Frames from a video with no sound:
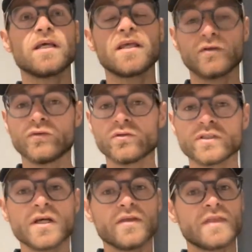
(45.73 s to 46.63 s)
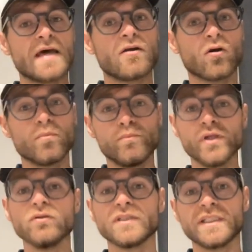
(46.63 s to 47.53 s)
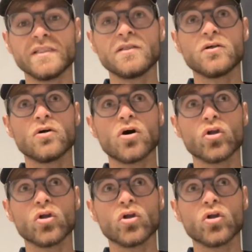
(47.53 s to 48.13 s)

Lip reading: intervals that are building